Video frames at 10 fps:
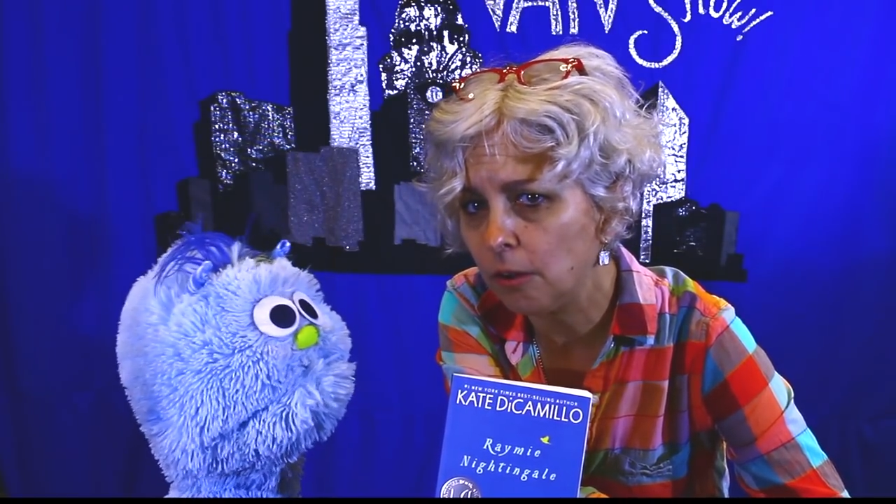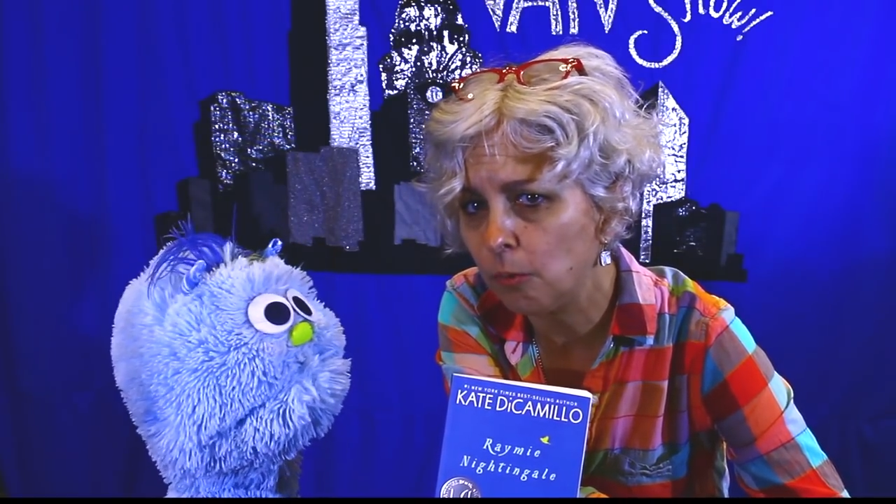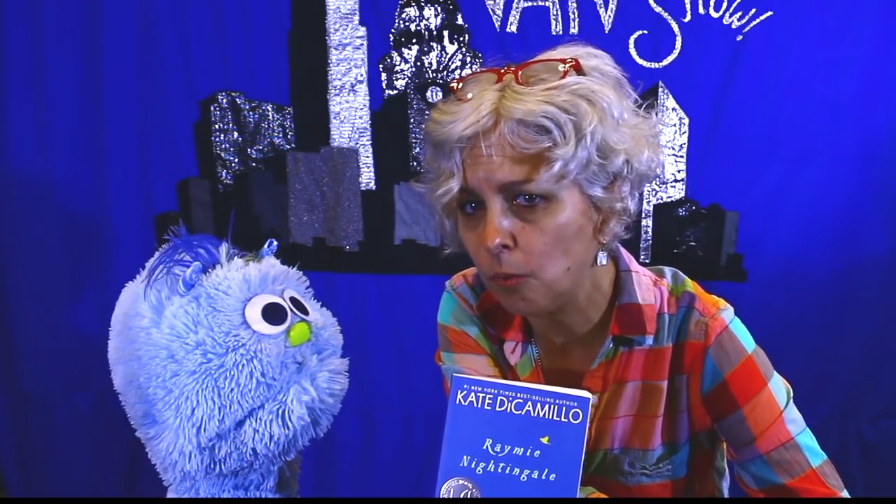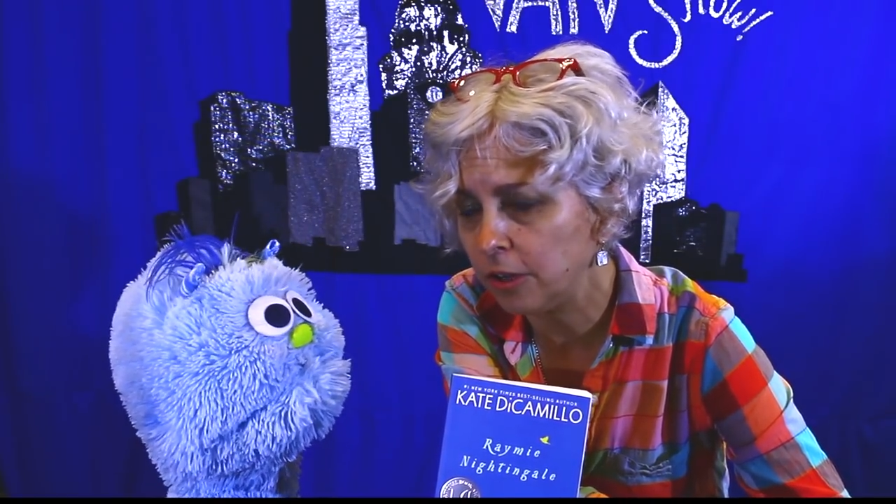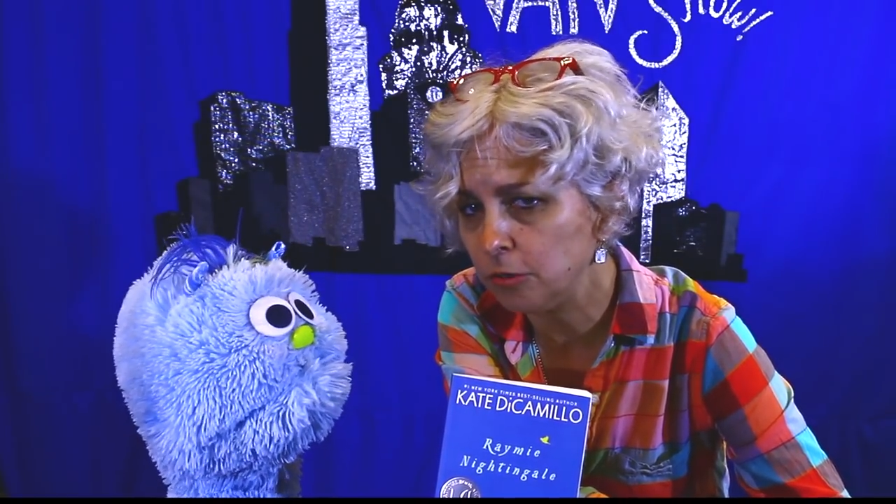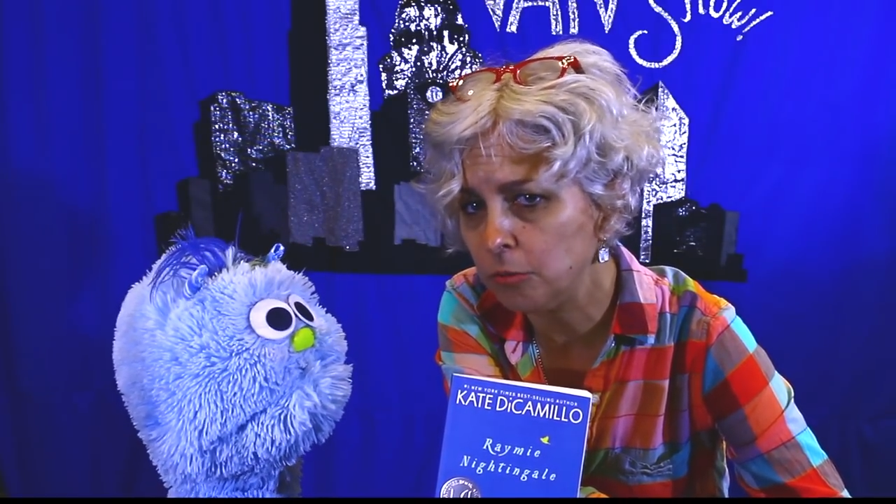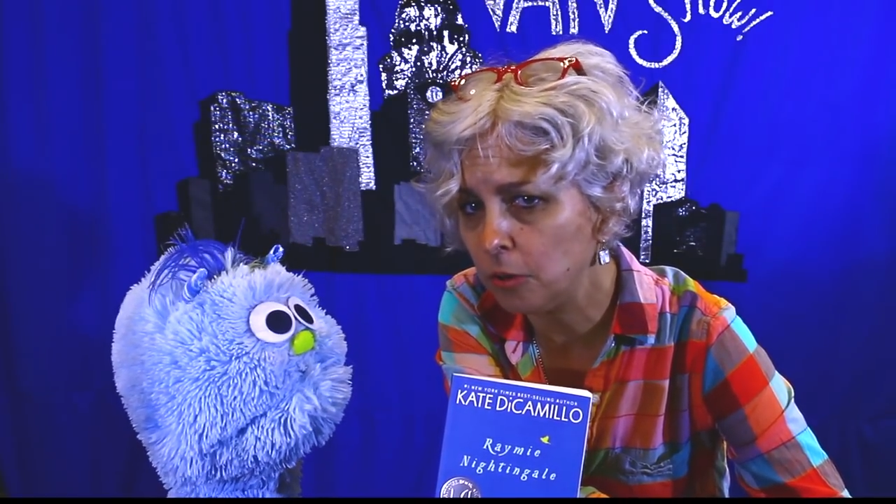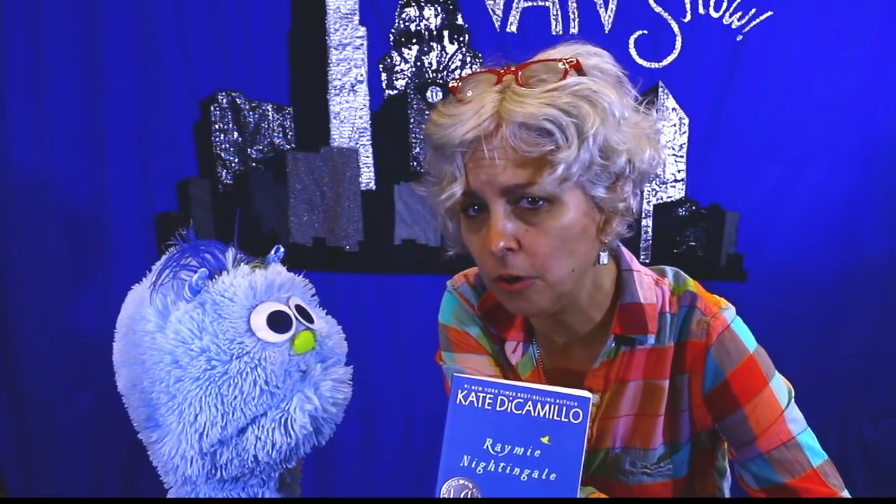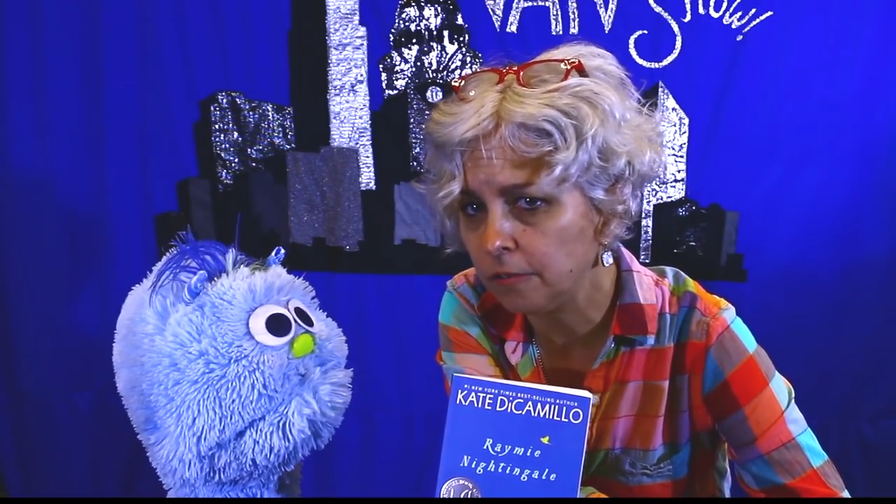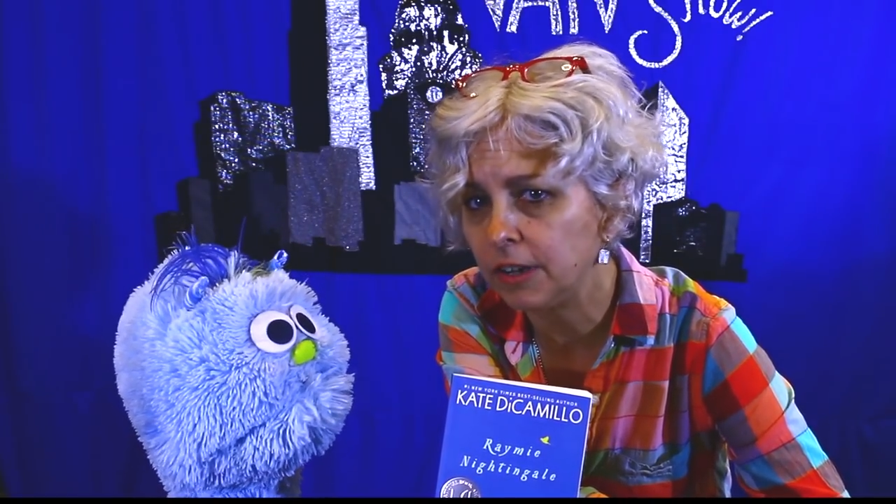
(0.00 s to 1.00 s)
what you
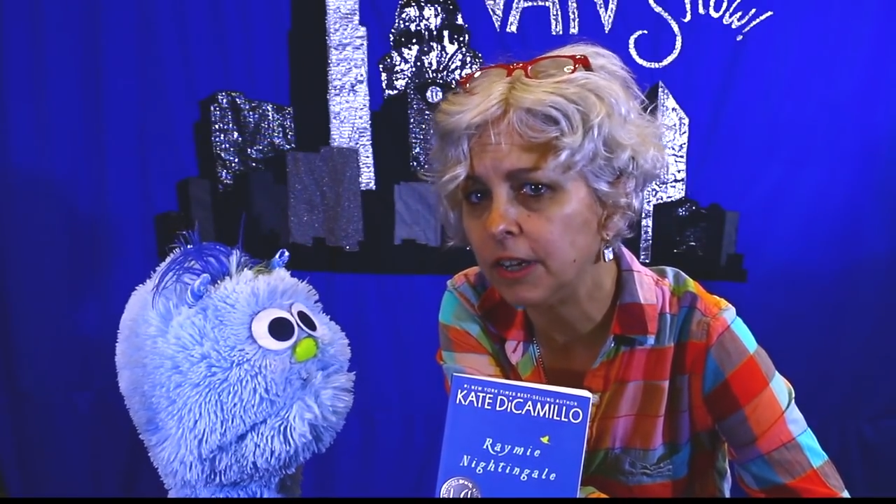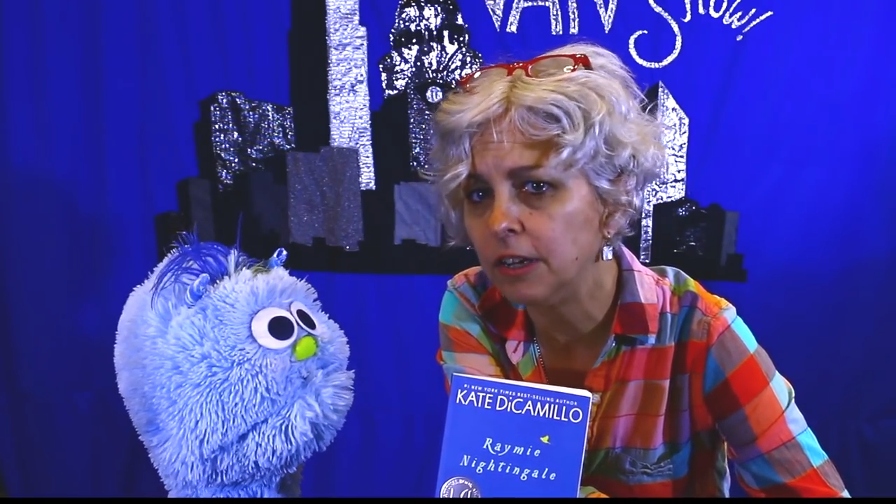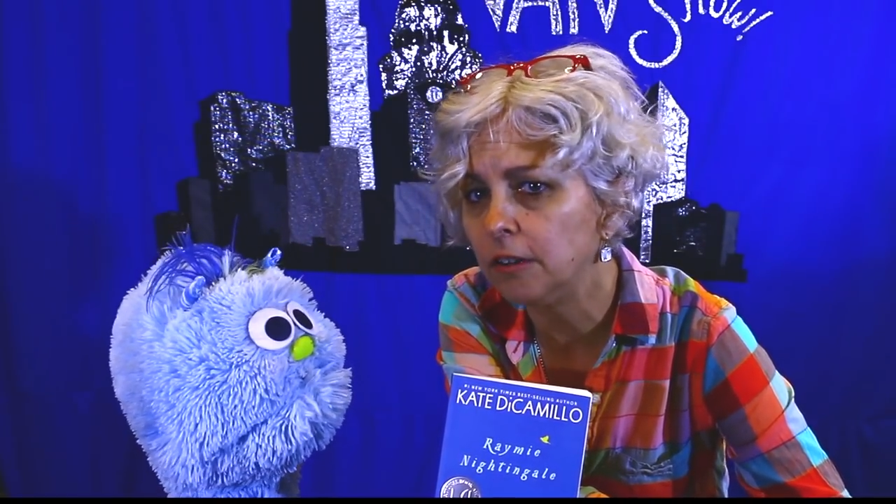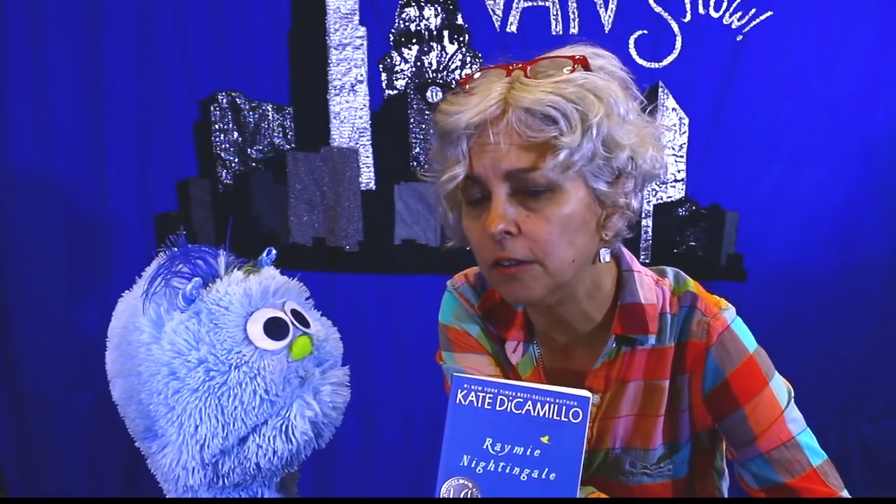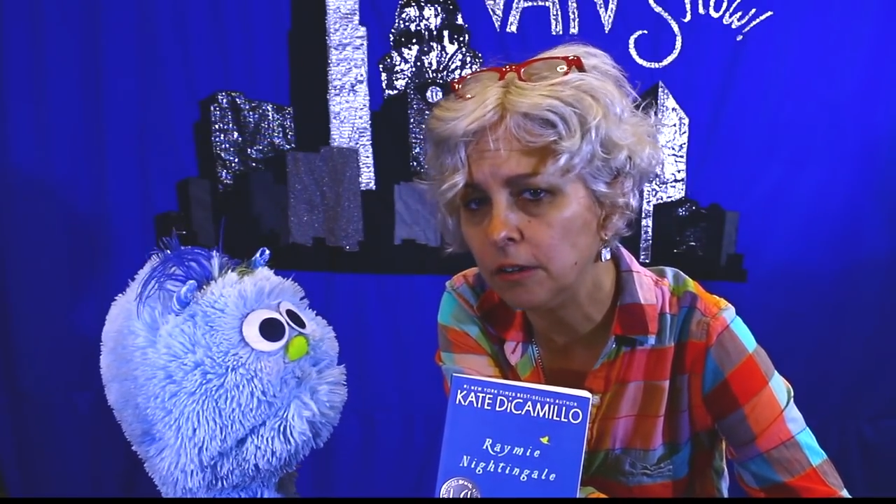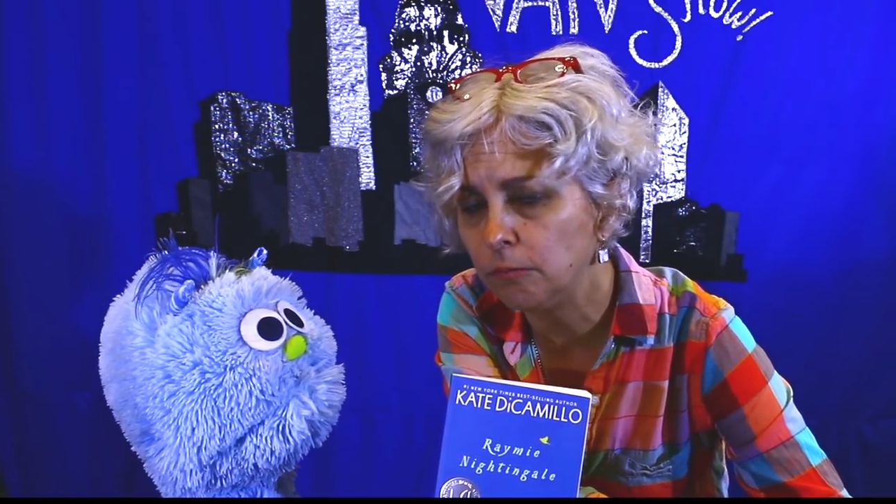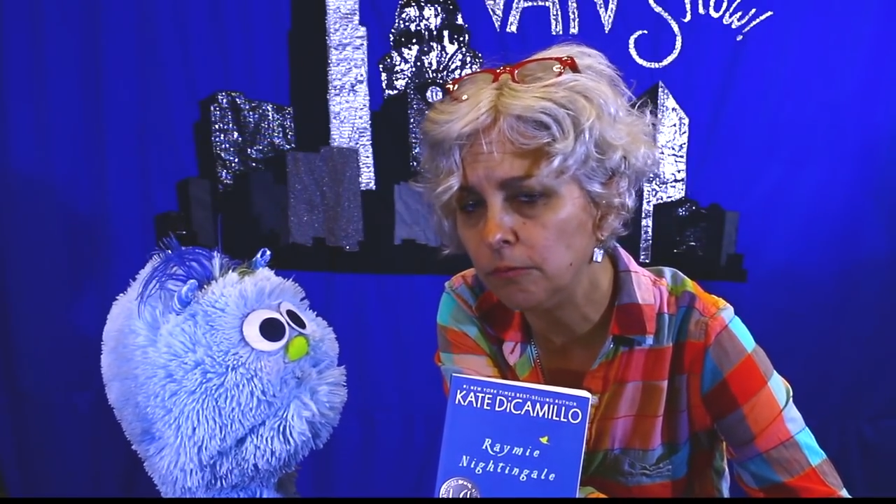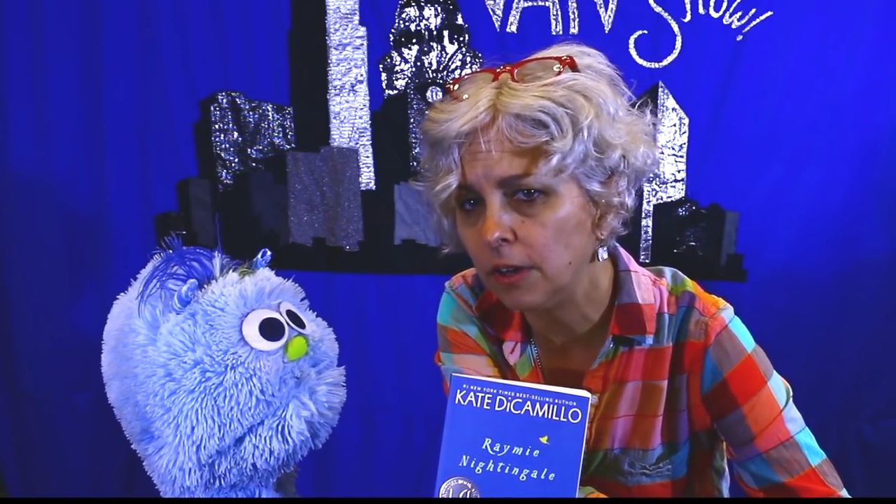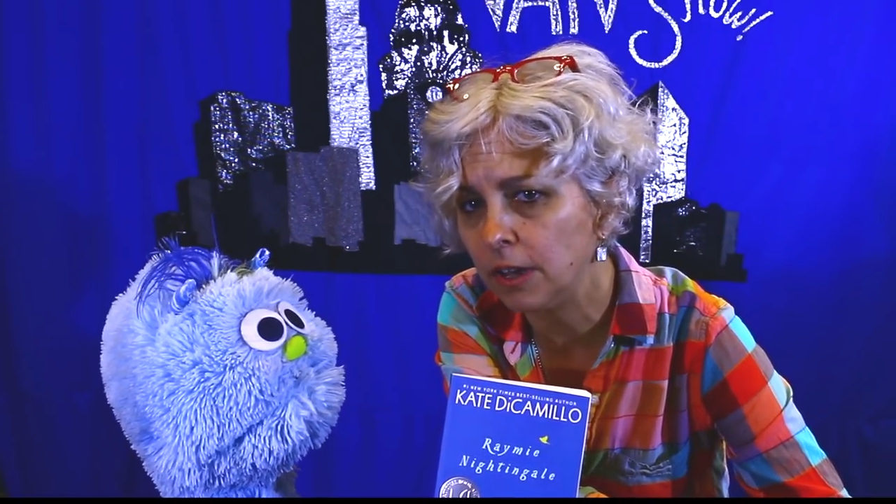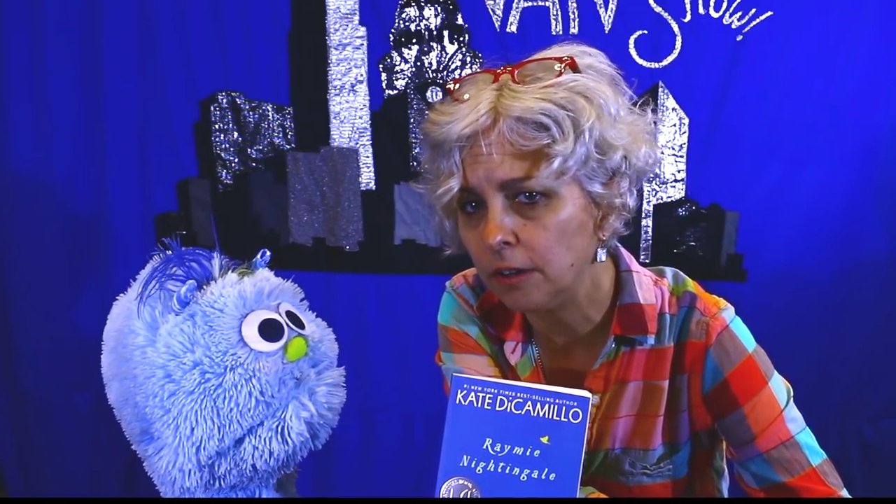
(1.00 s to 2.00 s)
overhear
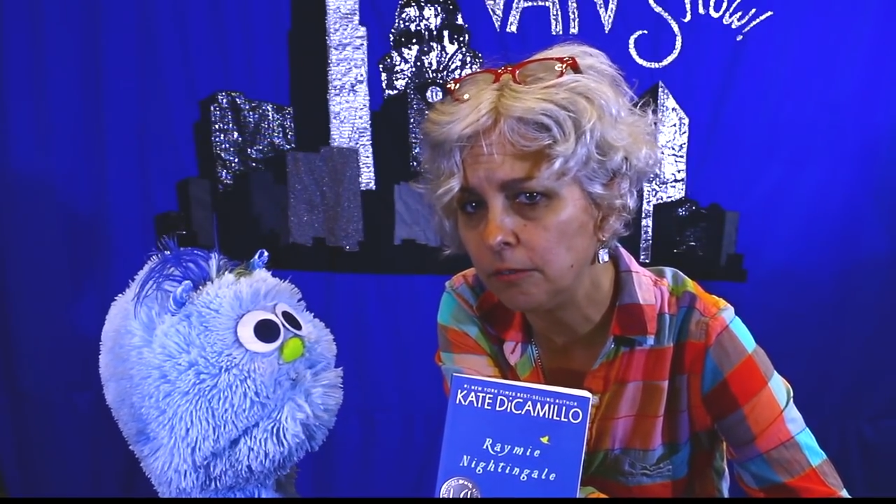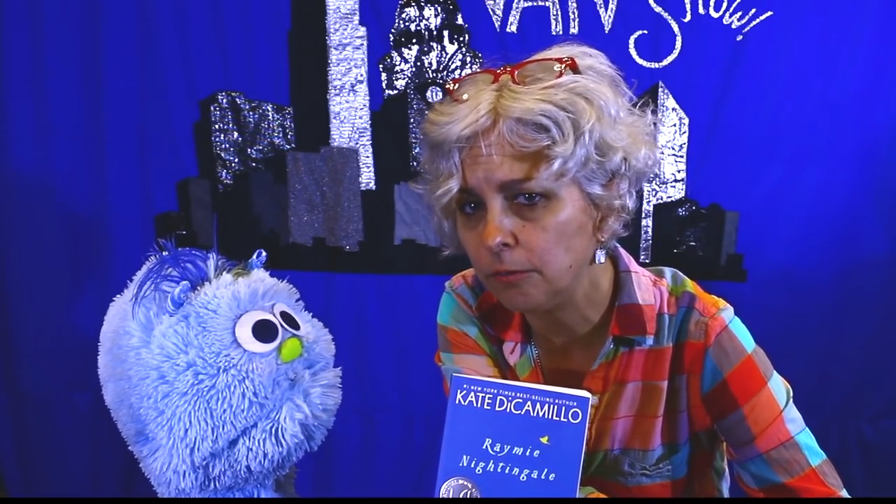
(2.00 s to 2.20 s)
and